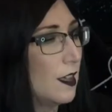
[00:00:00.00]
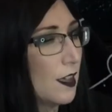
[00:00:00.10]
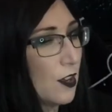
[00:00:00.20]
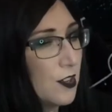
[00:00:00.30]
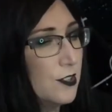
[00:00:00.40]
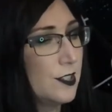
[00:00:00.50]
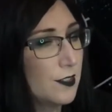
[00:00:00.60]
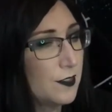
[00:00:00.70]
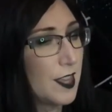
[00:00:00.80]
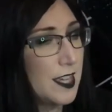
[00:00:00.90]
Herds
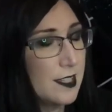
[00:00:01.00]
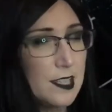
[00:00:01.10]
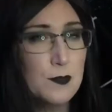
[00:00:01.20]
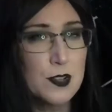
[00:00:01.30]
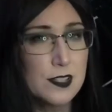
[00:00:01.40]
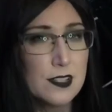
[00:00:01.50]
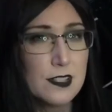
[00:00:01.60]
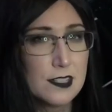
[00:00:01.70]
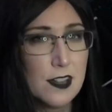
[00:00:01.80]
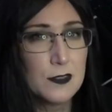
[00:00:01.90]
of like zebras and
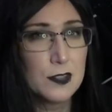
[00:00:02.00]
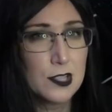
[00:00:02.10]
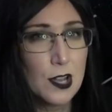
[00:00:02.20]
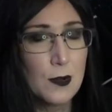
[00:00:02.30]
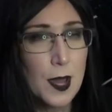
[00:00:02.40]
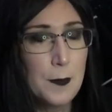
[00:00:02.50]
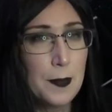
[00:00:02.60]
stuff will show up.